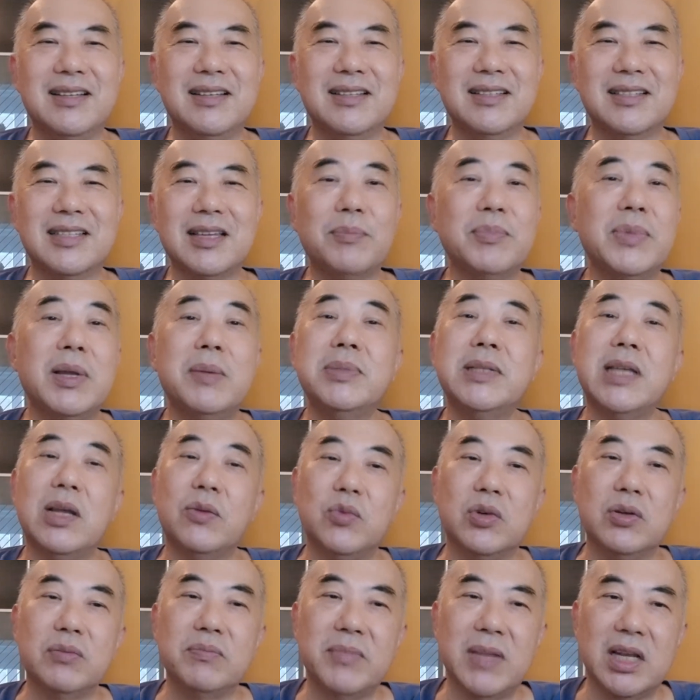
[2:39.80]
Sometimes I
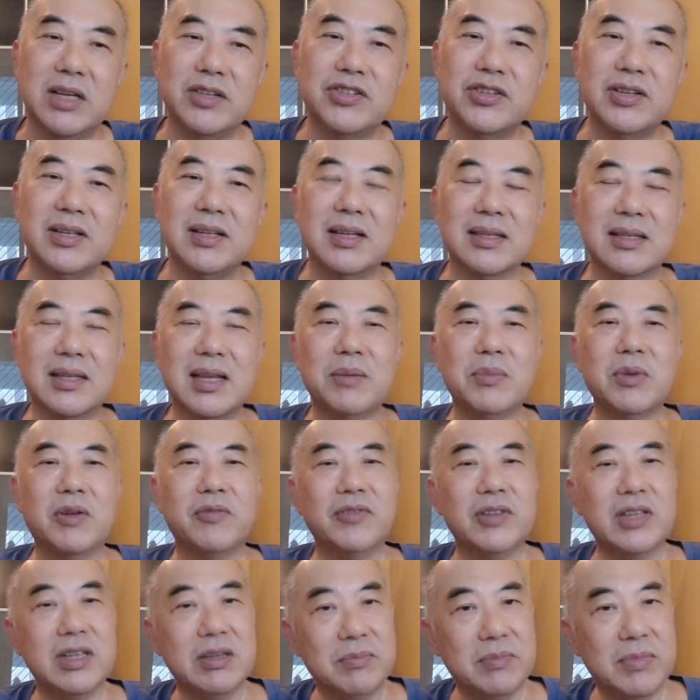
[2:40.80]
would mention the type of
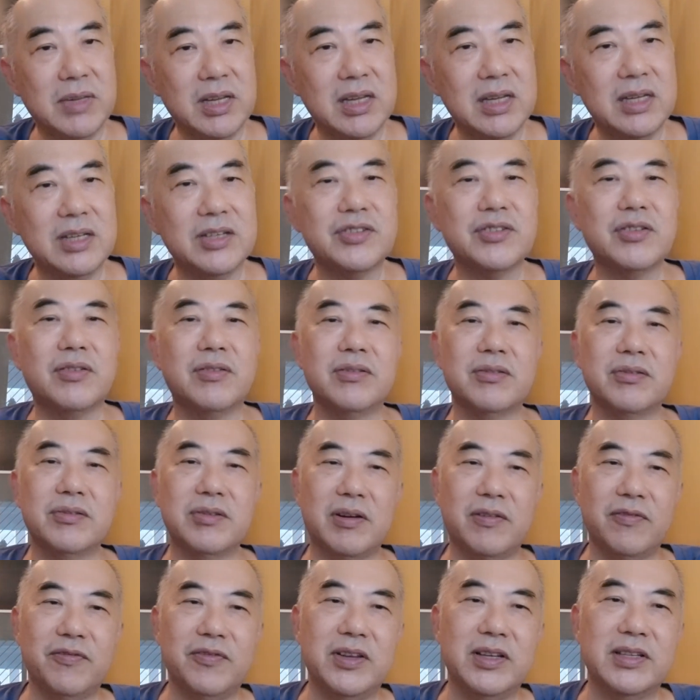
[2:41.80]
image or
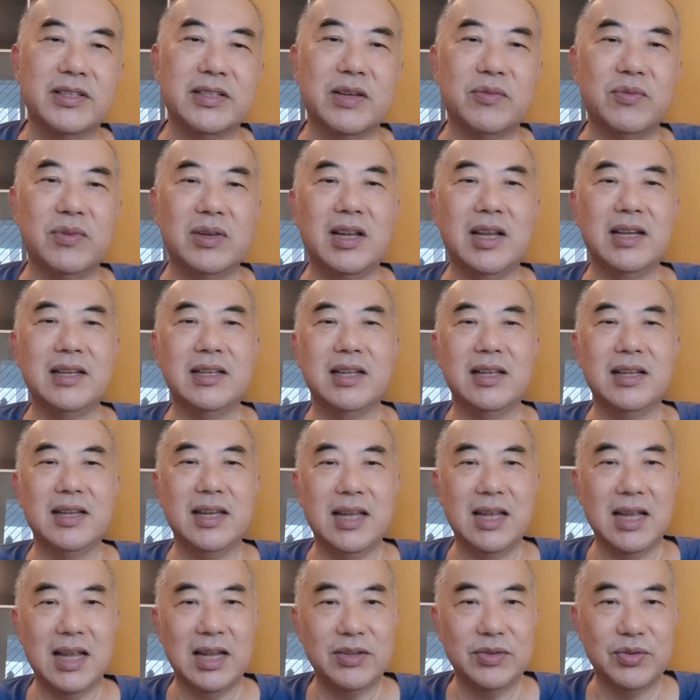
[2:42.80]
graphics I would like the
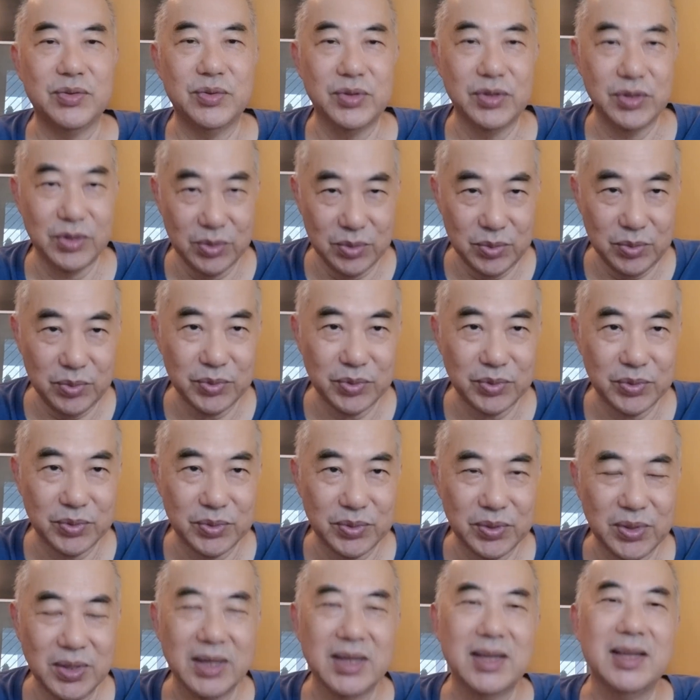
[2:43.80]
AI to
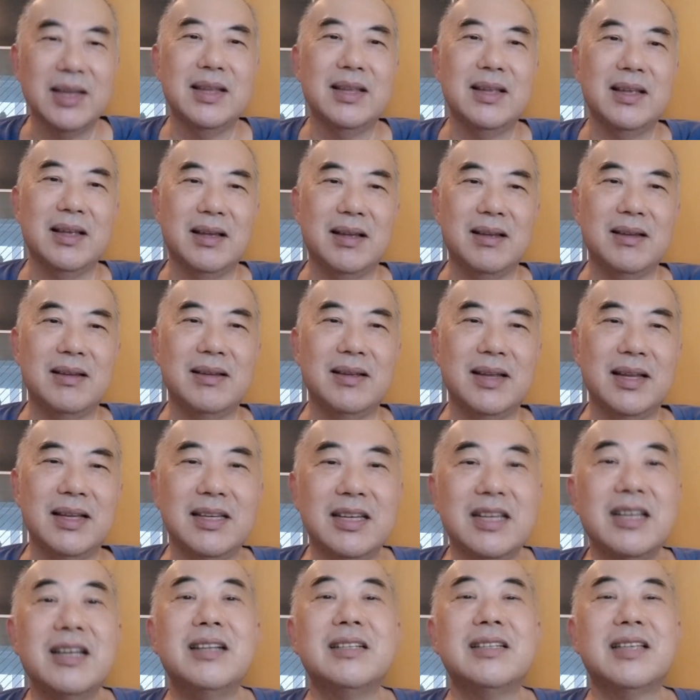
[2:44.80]
use. And
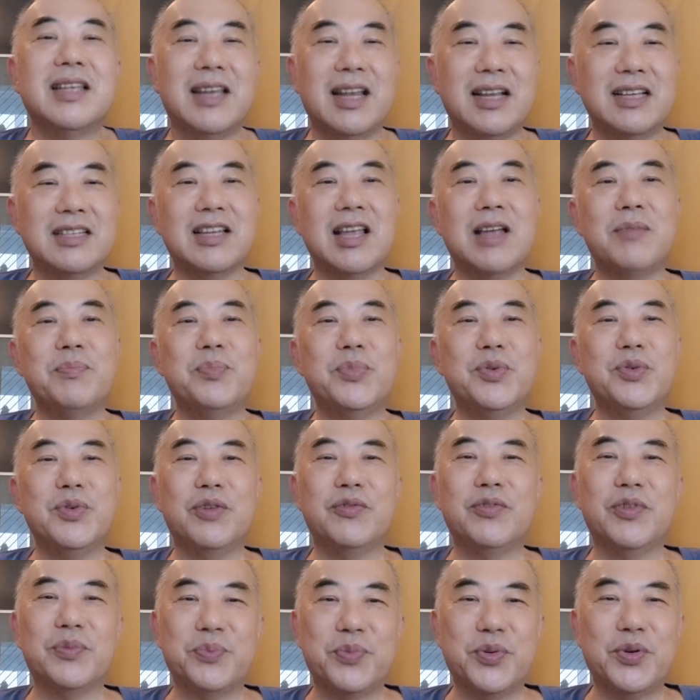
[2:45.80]
here is an example
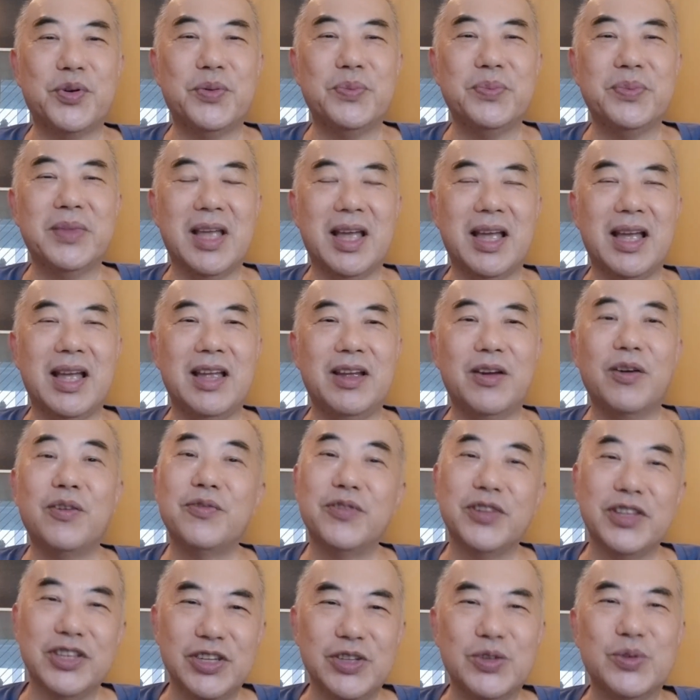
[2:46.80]
of a prompt that I
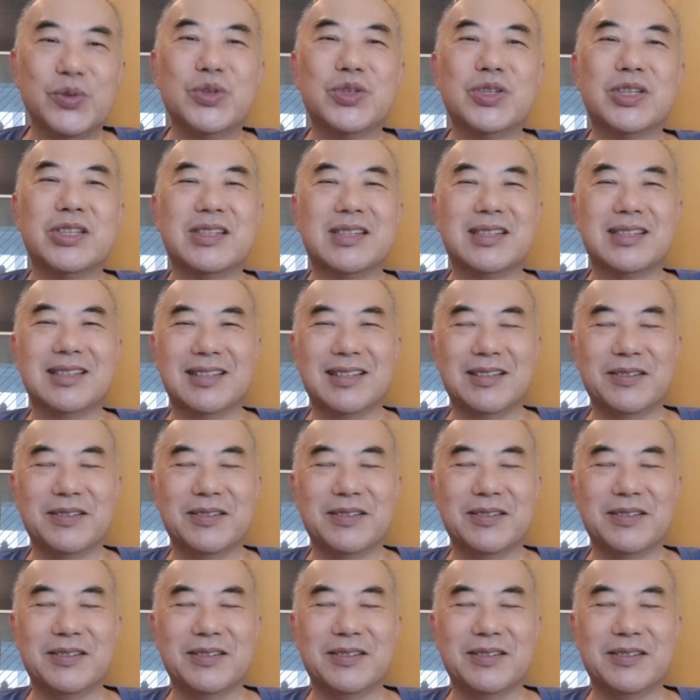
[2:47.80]
often use.